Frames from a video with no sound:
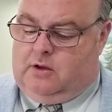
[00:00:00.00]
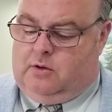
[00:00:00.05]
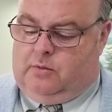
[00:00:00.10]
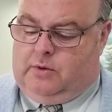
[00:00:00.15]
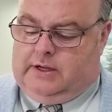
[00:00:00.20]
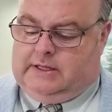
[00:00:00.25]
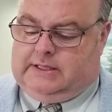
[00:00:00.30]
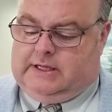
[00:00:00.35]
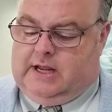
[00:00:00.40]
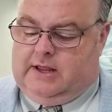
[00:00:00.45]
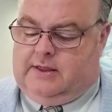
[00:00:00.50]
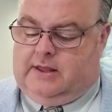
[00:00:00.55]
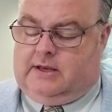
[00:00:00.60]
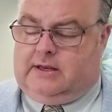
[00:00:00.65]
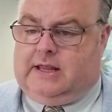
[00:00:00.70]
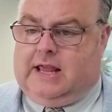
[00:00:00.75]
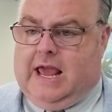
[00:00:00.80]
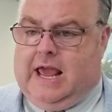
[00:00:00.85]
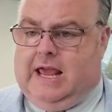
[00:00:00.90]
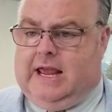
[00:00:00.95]
we see
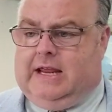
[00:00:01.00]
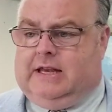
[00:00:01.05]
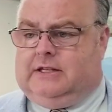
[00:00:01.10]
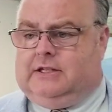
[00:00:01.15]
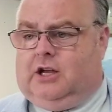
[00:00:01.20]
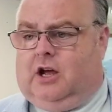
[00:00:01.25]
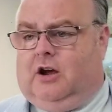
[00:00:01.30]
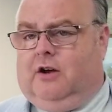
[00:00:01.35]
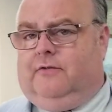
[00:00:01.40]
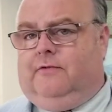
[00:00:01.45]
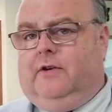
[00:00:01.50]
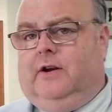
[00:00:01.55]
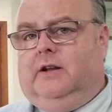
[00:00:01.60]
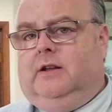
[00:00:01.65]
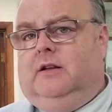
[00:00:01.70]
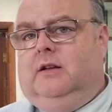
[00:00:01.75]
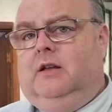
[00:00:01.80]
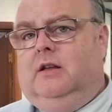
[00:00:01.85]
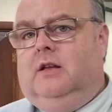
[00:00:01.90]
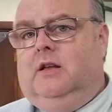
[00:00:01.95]
that Cain's
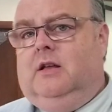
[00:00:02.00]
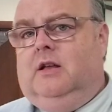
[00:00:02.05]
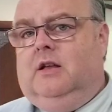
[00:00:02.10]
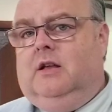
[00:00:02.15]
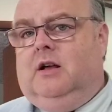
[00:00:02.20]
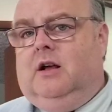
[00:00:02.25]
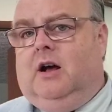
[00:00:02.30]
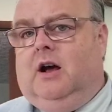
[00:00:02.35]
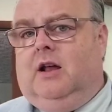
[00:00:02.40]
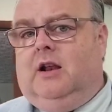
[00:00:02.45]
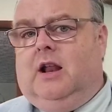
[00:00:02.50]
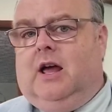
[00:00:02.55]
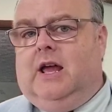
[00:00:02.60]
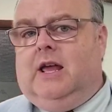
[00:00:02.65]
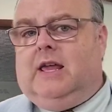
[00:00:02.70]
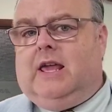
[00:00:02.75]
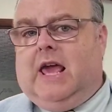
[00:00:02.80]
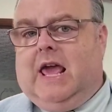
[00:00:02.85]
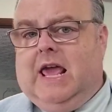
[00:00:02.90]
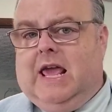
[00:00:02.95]
offering
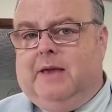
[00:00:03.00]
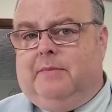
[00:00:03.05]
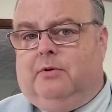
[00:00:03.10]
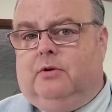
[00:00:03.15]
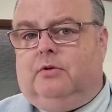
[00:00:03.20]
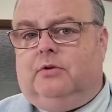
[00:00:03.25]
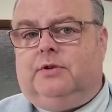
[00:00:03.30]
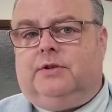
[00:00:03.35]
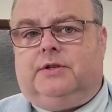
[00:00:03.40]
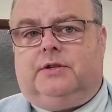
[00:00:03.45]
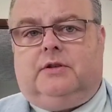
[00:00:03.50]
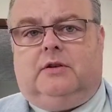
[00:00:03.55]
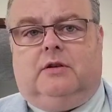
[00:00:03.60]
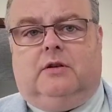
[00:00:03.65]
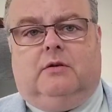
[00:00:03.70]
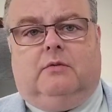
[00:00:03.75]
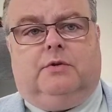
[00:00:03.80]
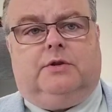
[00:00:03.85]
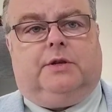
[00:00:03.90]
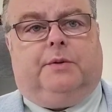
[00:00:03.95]
unlike Abel's,
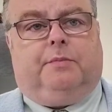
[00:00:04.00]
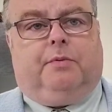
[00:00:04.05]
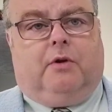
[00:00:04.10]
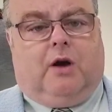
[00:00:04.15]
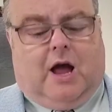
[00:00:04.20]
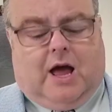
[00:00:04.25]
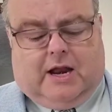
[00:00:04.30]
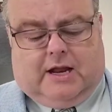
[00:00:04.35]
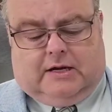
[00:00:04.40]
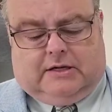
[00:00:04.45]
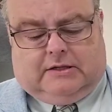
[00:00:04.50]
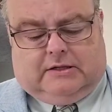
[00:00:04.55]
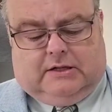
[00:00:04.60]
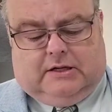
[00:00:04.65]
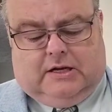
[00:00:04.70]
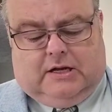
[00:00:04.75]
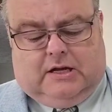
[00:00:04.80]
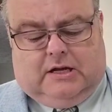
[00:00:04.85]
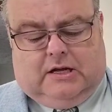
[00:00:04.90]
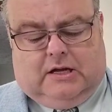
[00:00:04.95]
was a product
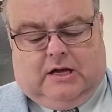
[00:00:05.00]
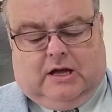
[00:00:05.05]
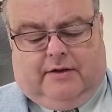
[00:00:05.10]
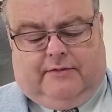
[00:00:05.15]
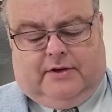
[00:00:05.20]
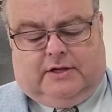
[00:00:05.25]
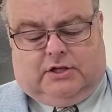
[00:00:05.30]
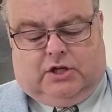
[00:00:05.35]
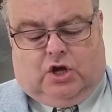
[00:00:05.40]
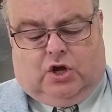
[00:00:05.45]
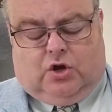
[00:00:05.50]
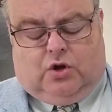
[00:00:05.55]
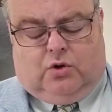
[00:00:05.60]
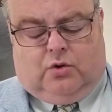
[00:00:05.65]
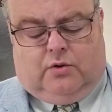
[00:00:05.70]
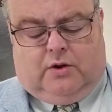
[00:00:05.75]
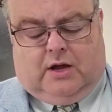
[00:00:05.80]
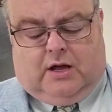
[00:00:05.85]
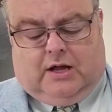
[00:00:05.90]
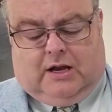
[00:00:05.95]
of his
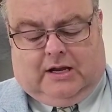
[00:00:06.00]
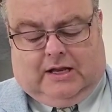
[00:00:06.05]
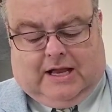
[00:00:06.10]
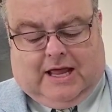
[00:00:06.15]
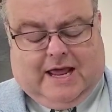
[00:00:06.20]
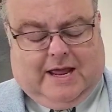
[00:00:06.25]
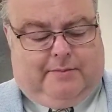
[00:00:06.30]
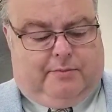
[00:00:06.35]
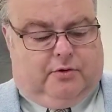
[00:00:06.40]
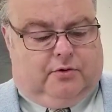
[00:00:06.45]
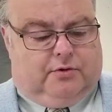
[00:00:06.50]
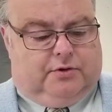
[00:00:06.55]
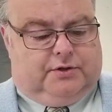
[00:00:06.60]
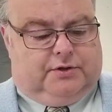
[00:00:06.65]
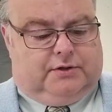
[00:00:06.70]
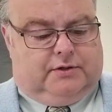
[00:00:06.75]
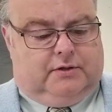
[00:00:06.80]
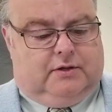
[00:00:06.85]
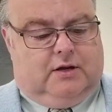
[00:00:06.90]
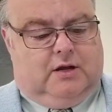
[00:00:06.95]
own
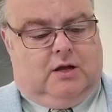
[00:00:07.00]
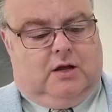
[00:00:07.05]
labors.